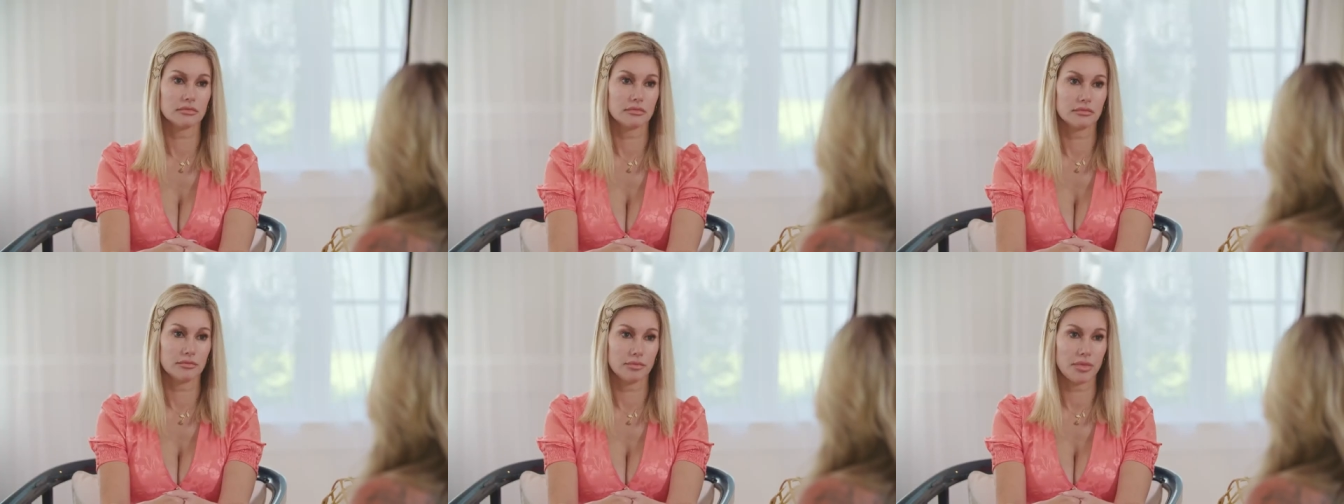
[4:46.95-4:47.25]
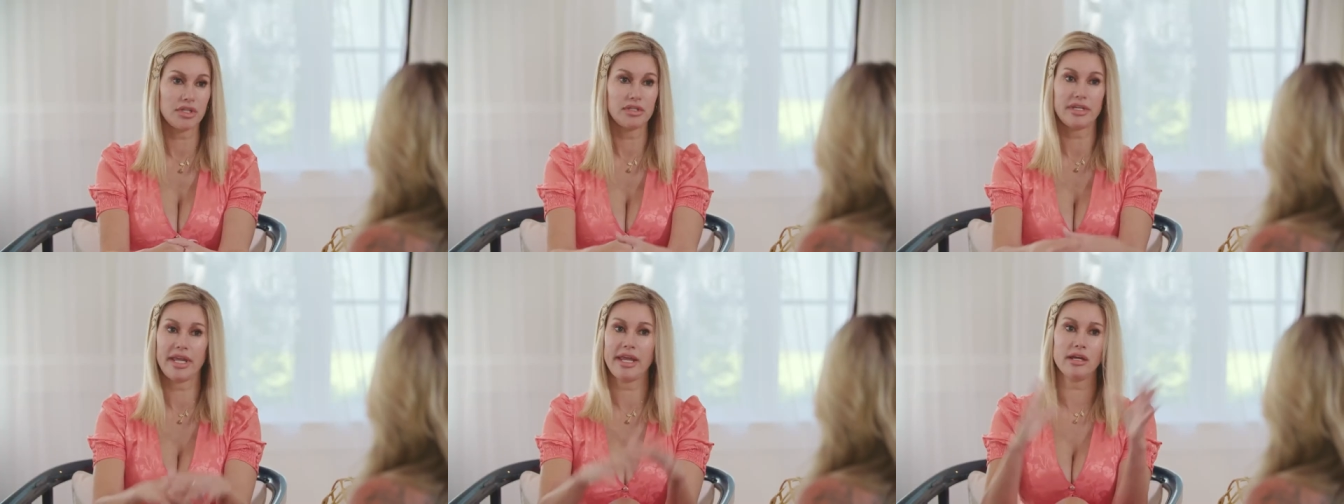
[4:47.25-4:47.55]

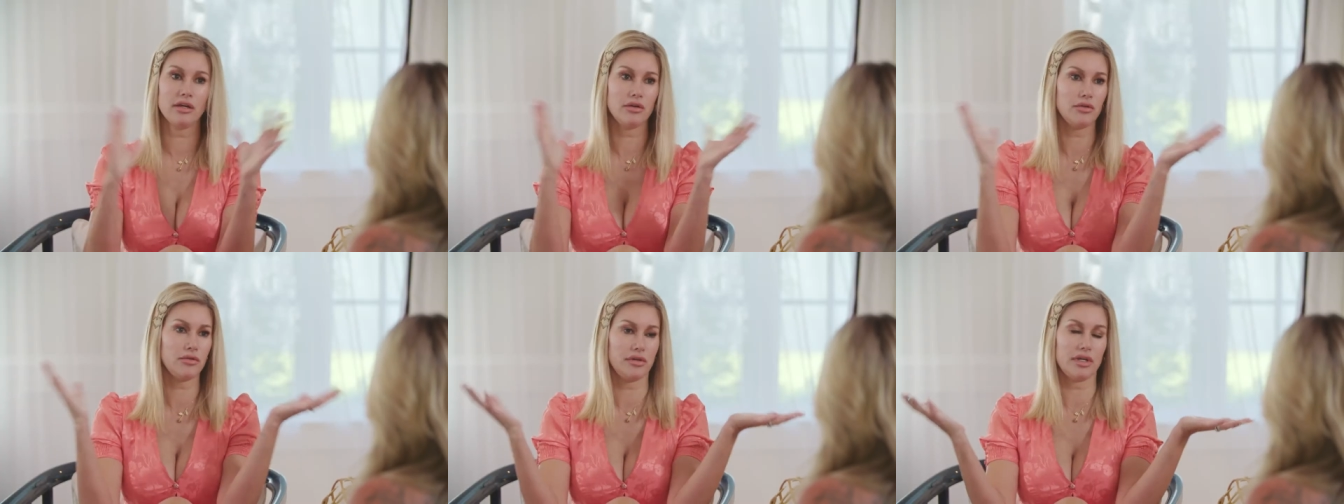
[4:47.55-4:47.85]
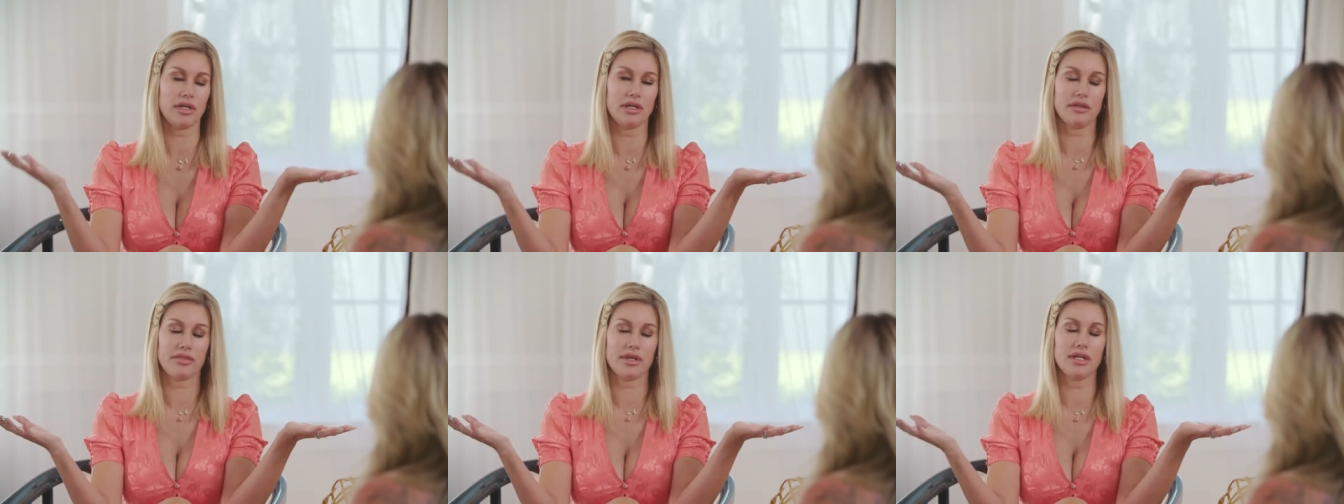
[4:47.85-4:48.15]
But now,
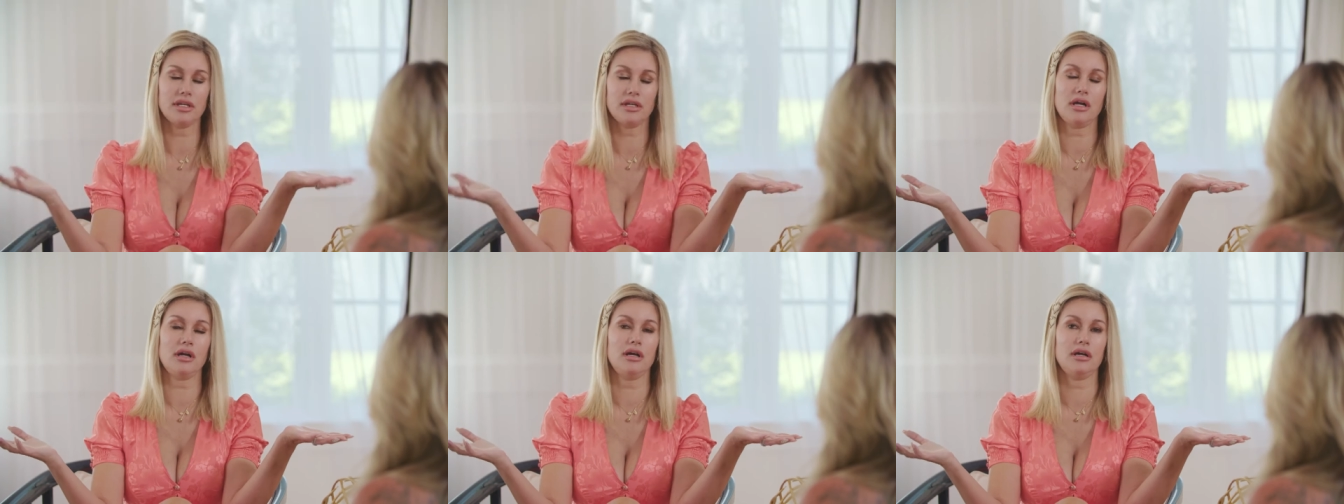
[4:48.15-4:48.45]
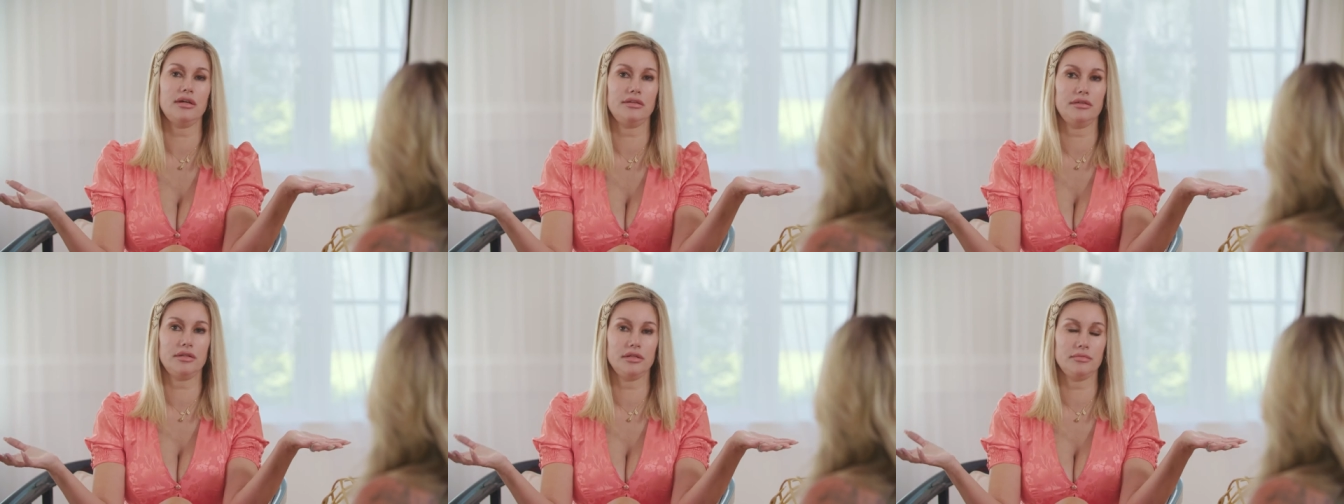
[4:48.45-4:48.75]
thank
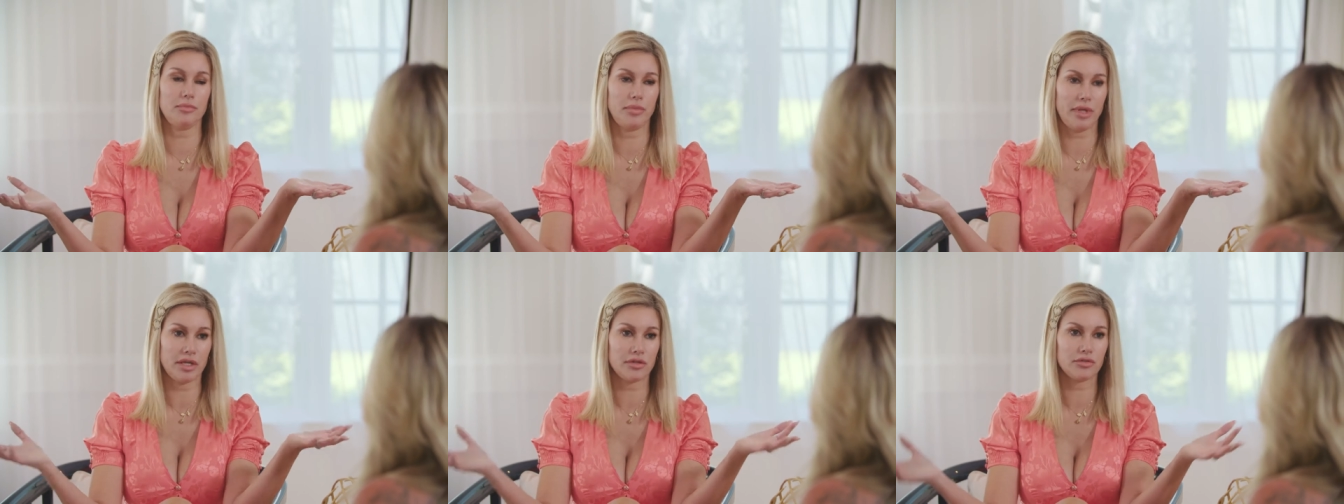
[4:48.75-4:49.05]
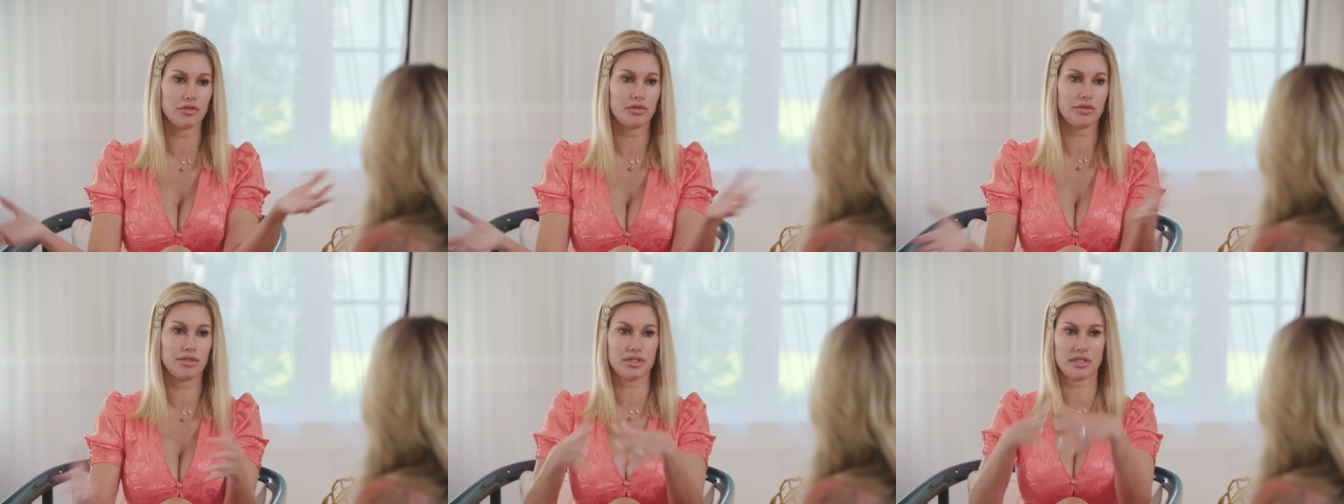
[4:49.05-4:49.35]
God, the
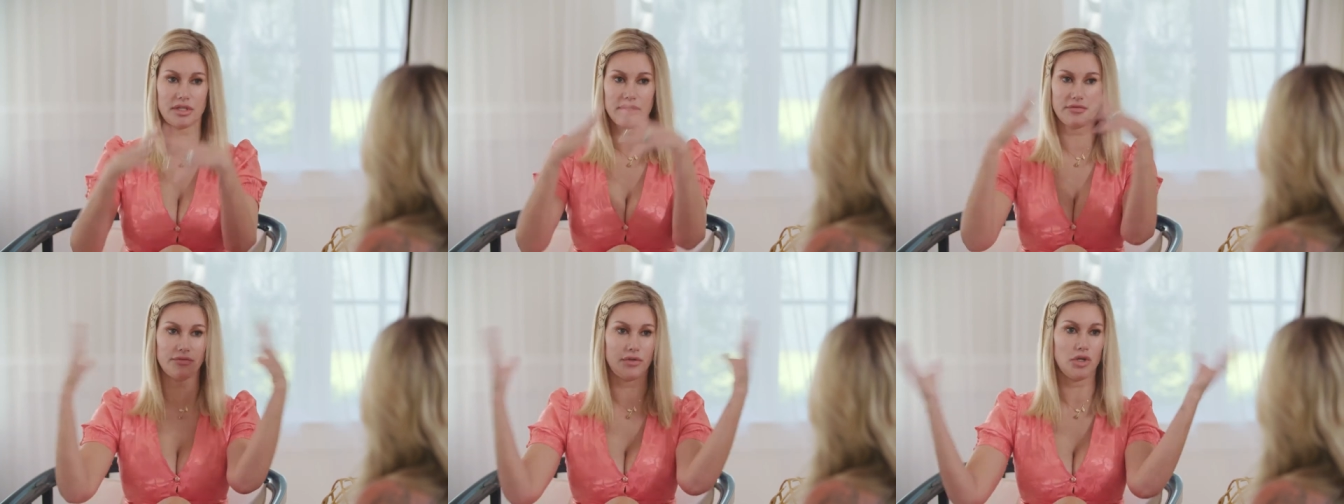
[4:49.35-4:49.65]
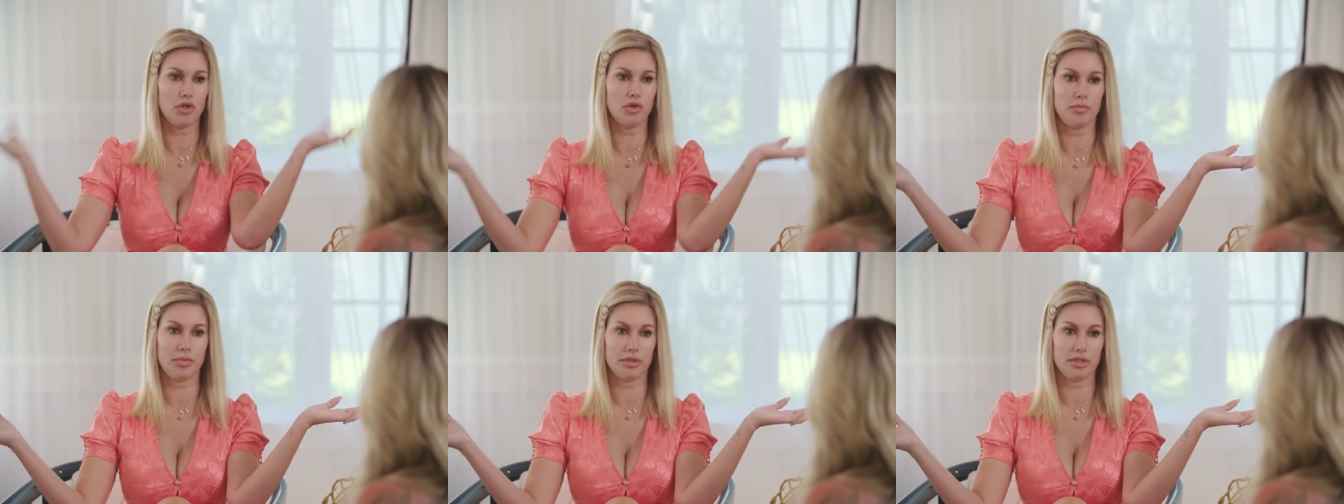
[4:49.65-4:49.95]
boundaries have
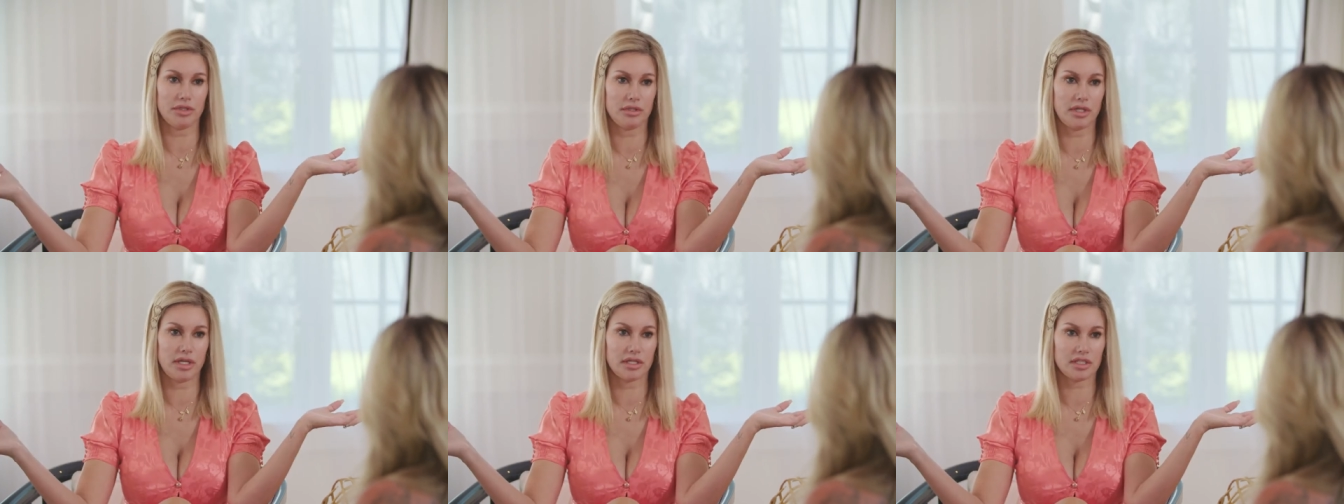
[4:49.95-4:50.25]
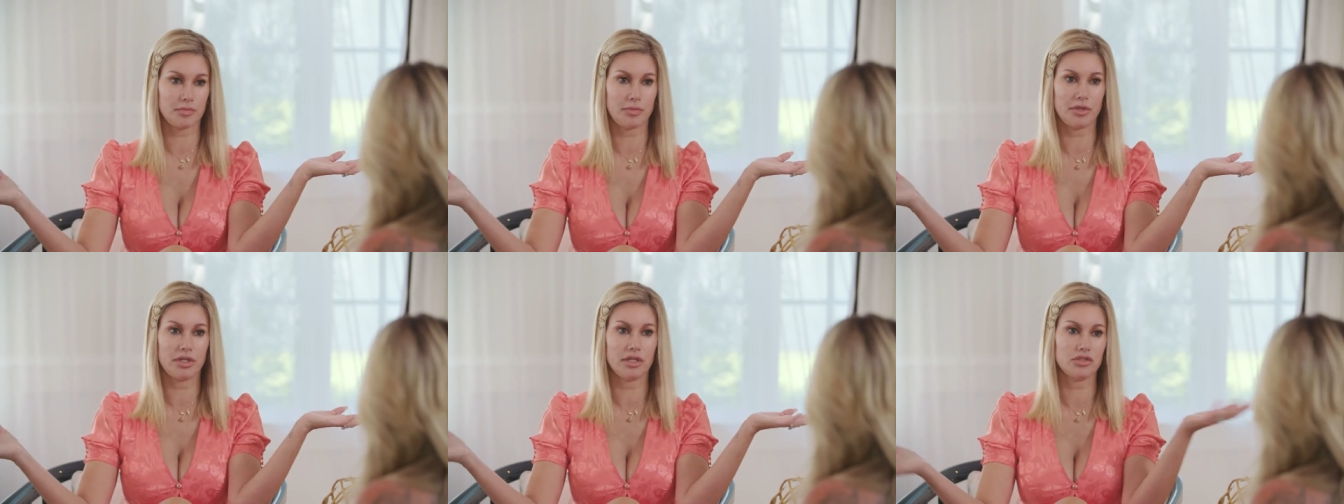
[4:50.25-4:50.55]
opened
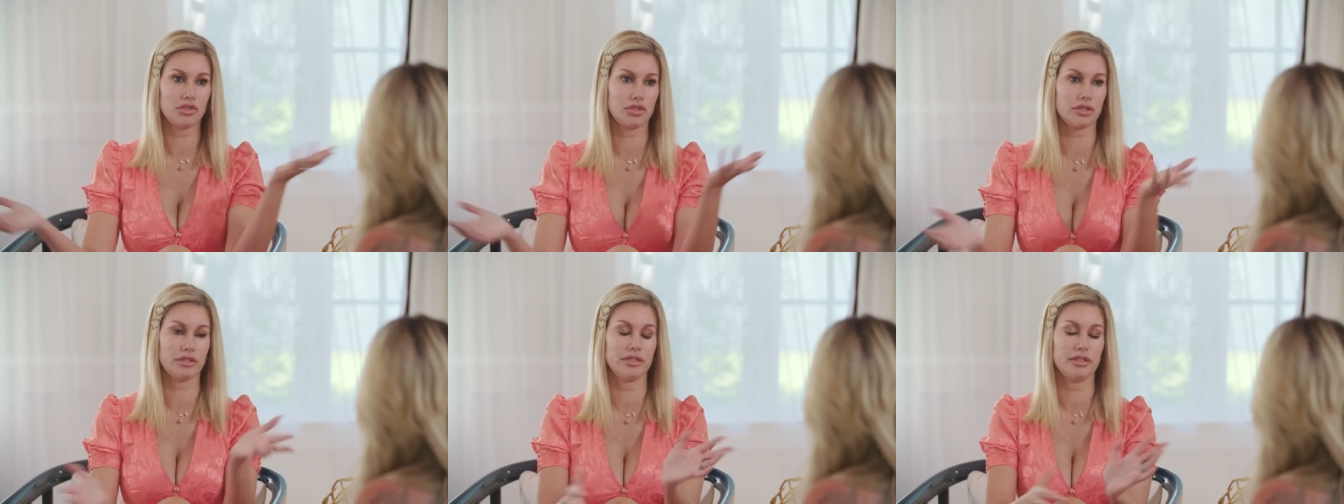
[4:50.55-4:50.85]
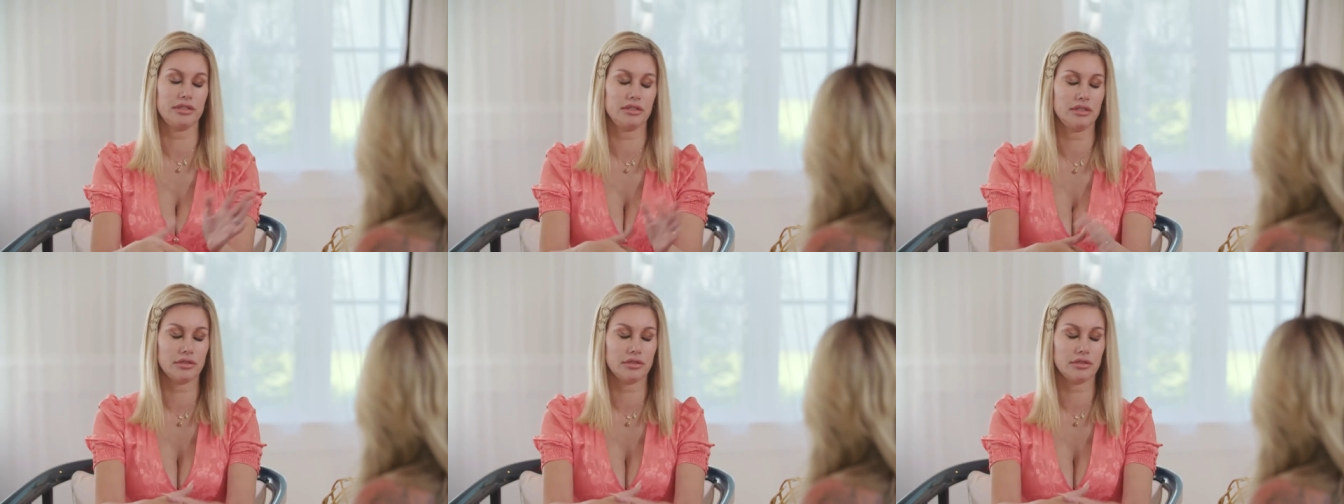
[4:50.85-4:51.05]
exponentially.